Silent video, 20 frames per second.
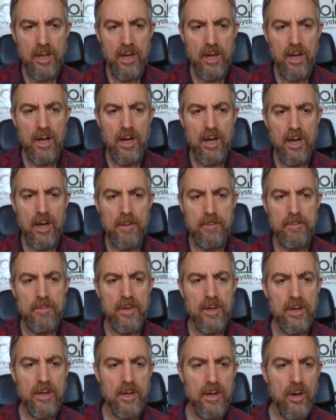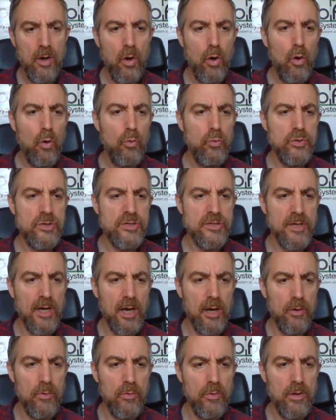um,
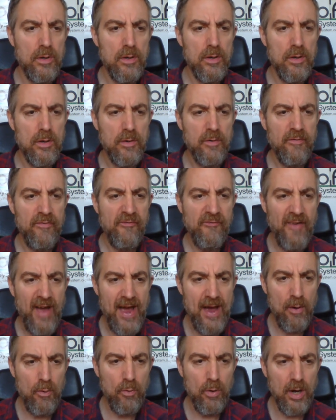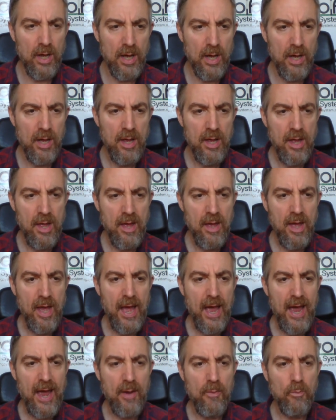also Fowler,
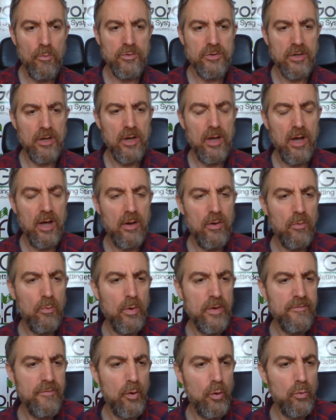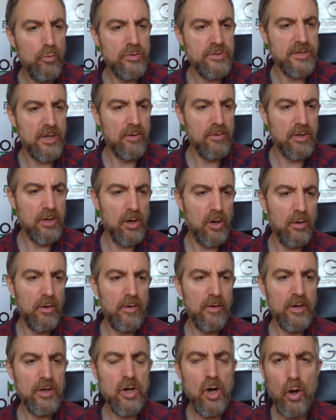and we've also got
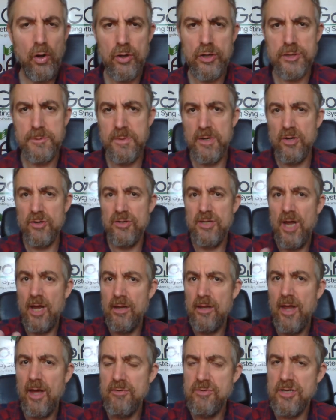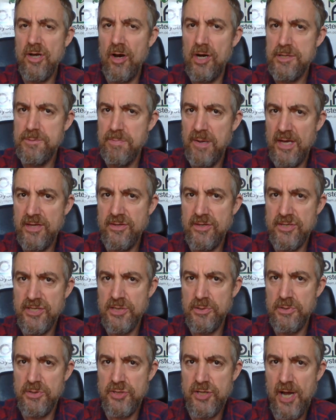Conners, because none of those guys played the
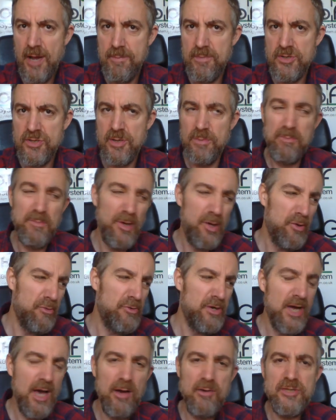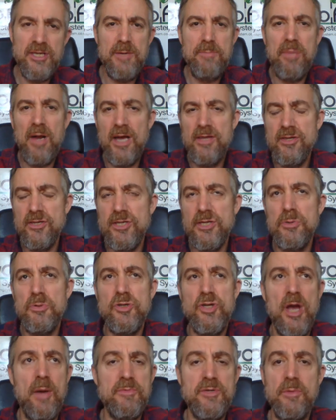Tour Championship. Munoz, he played the Tour
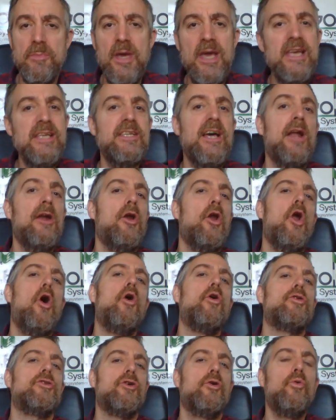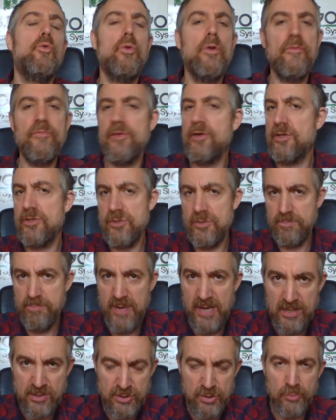Championship. He's unlocked all of the
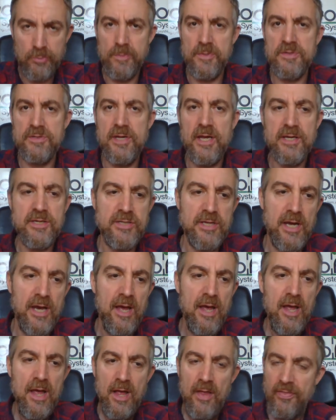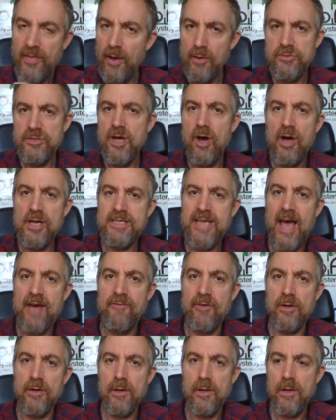big tournaments next year. Those guys haven't.